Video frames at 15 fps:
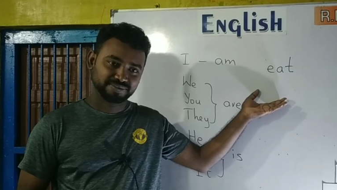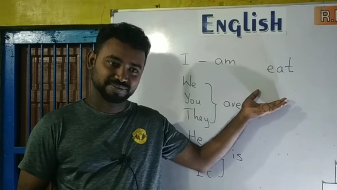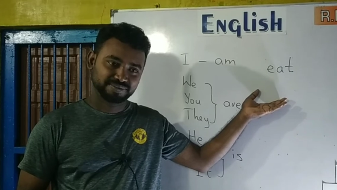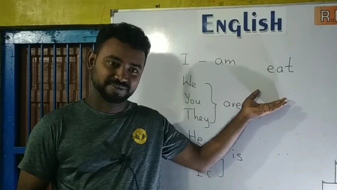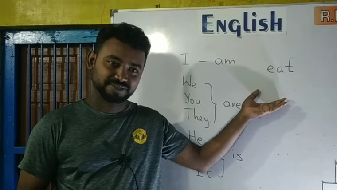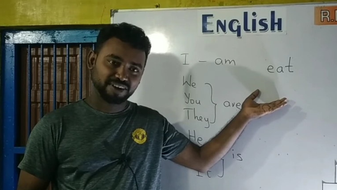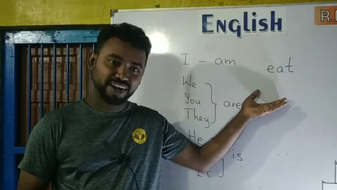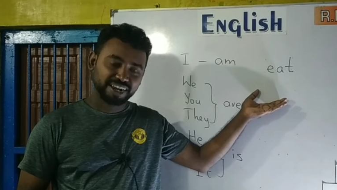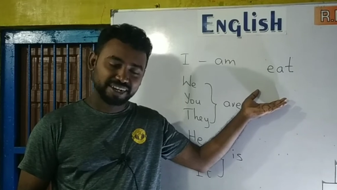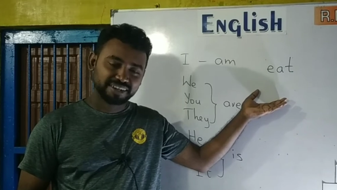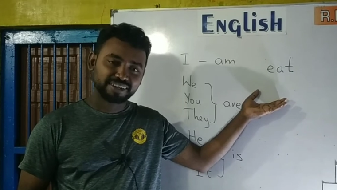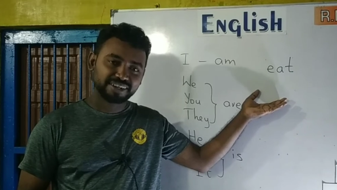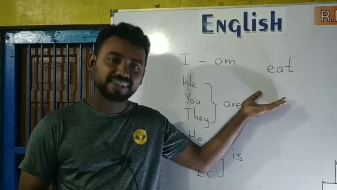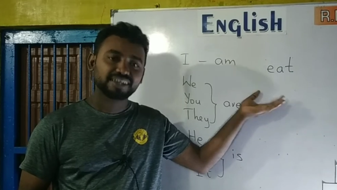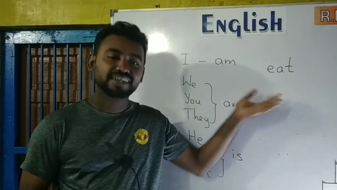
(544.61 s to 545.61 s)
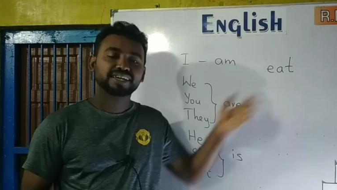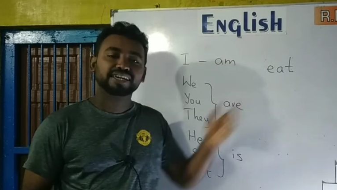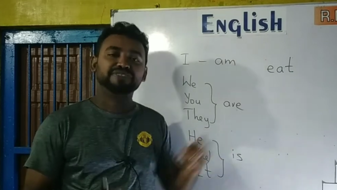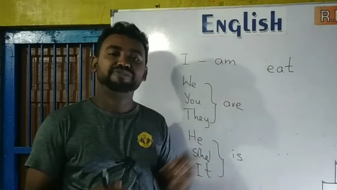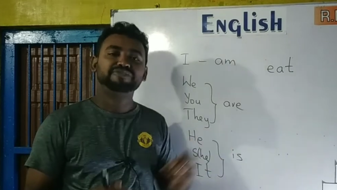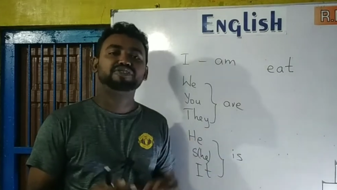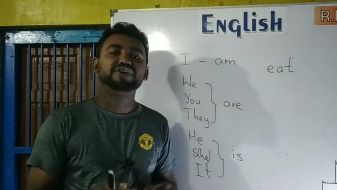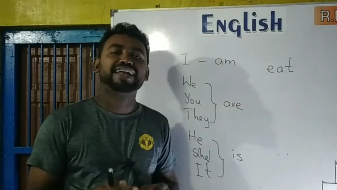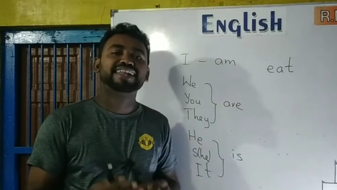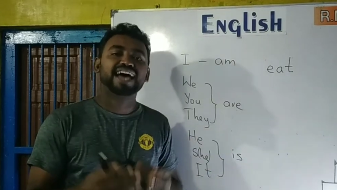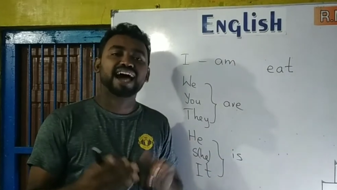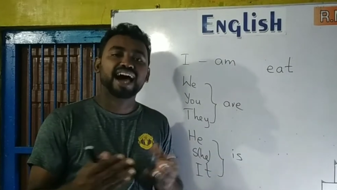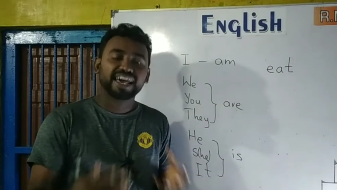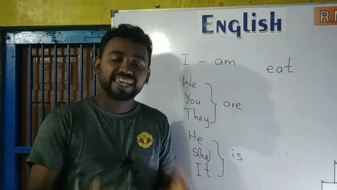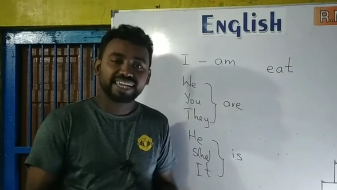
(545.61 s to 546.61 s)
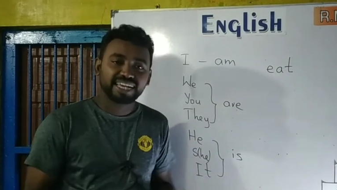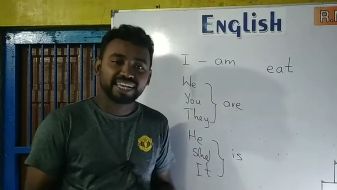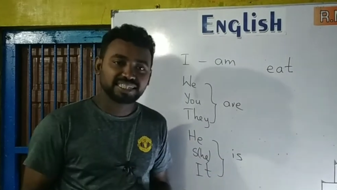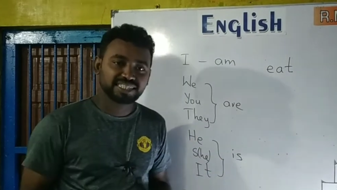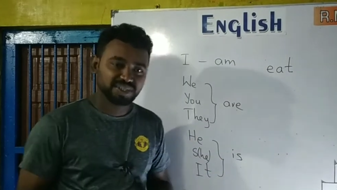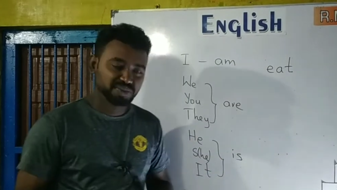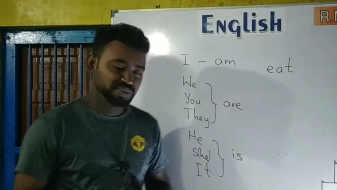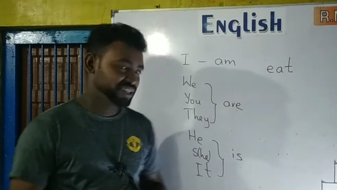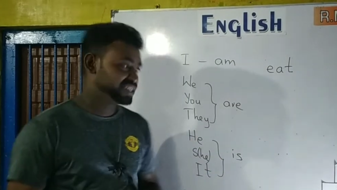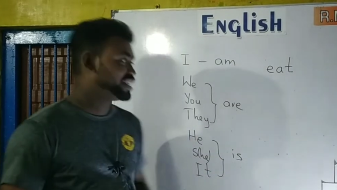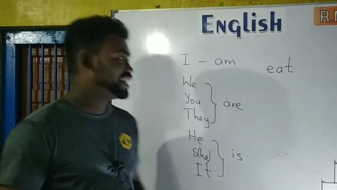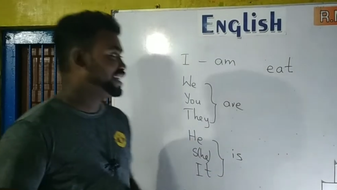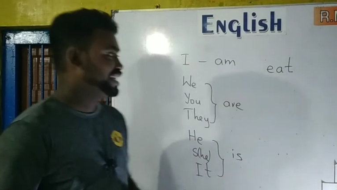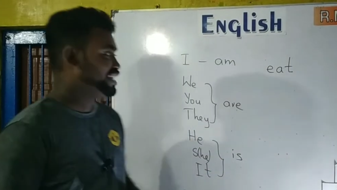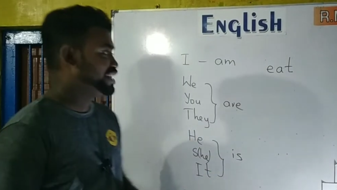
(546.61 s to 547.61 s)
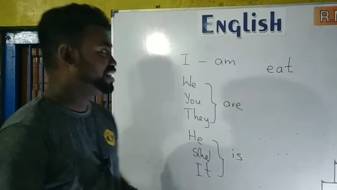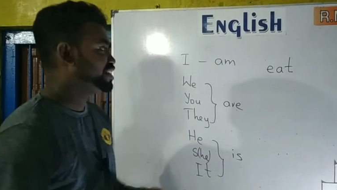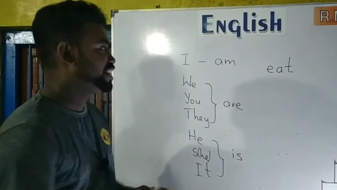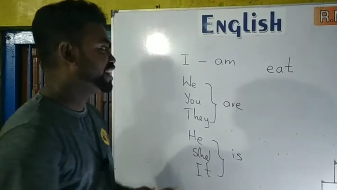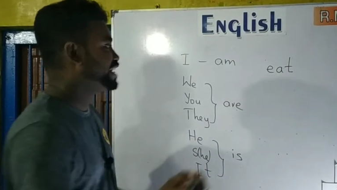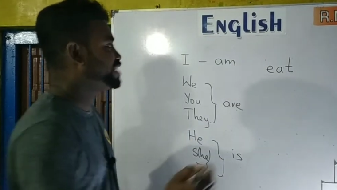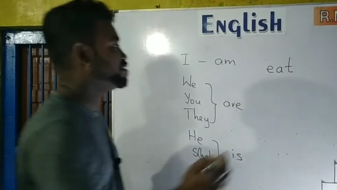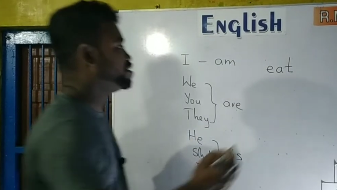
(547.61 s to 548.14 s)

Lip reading: Right? If you add ing with eat, it will